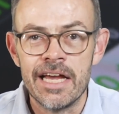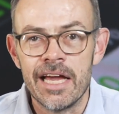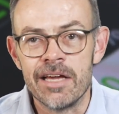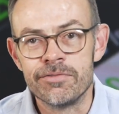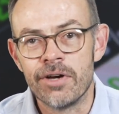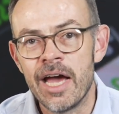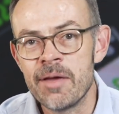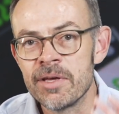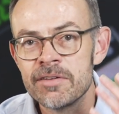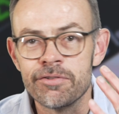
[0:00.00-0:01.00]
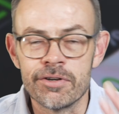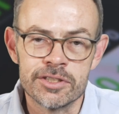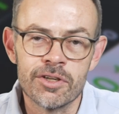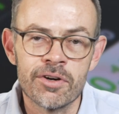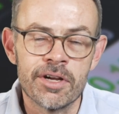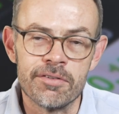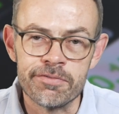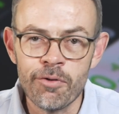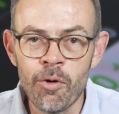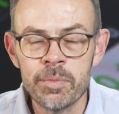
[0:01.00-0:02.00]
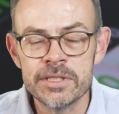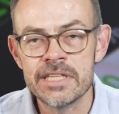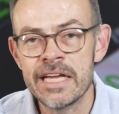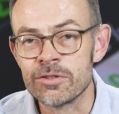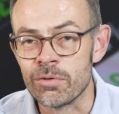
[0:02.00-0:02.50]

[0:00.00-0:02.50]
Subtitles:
If you're aiming for a target of 4%